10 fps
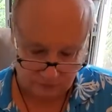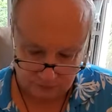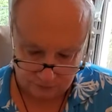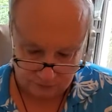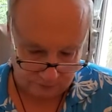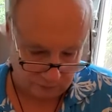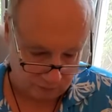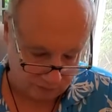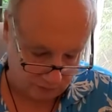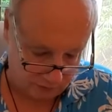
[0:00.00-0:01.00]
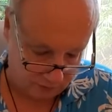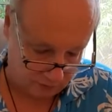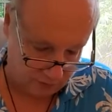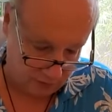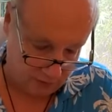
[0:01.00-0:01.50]
and there's stuff to be done.
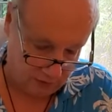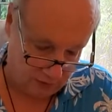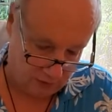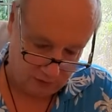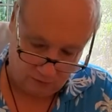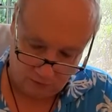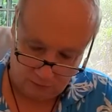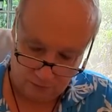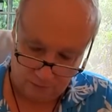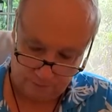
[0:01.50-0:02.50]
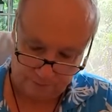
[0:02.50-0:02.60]
I don't know.